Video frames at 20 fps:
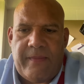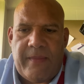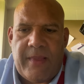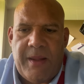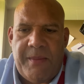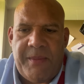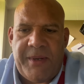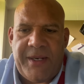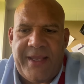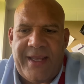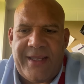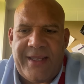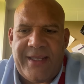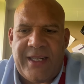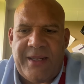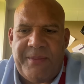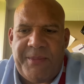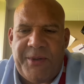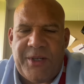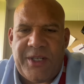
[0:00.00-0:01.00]
But that
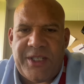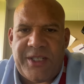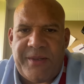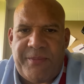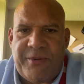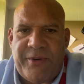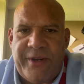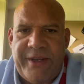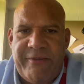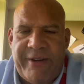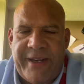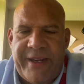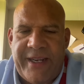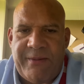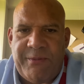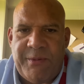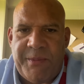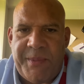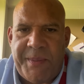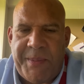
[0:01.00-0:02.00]
little book as a
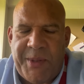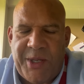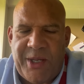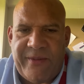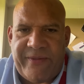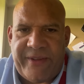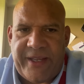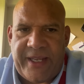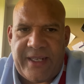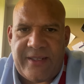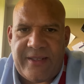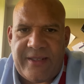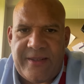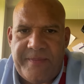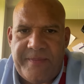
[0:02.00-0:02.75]
pre-read will be perfect.